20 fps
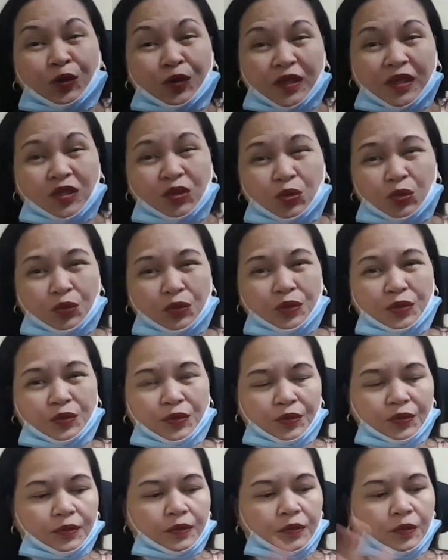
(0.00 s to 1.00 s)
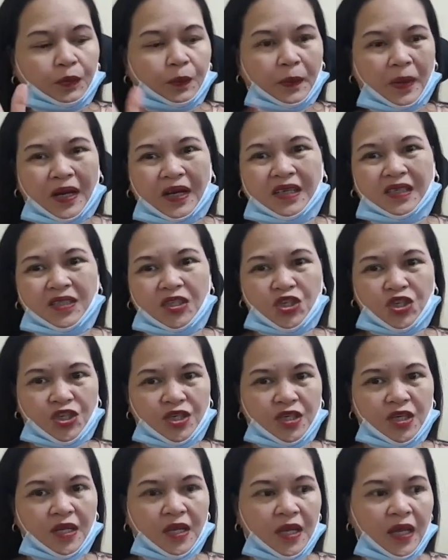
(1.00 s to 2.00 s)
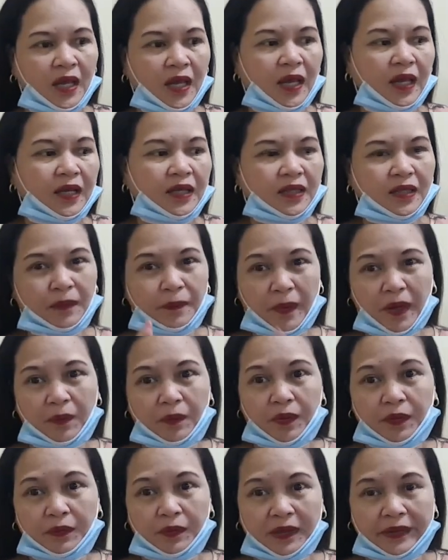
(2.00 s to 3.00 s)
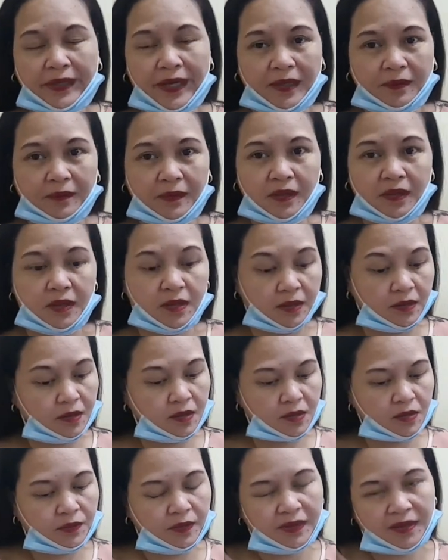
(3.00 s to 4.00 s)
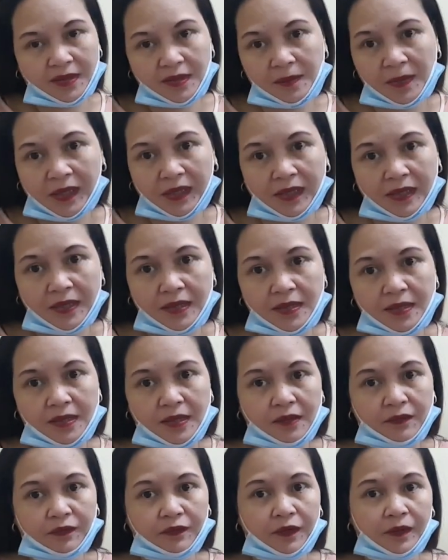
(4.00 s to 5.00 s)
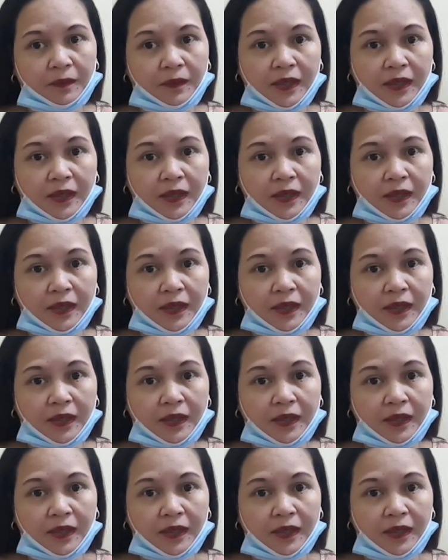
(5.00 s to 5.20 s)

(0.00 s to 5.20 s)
No need to, you know, to punch and the paper will damage. This one is very easy for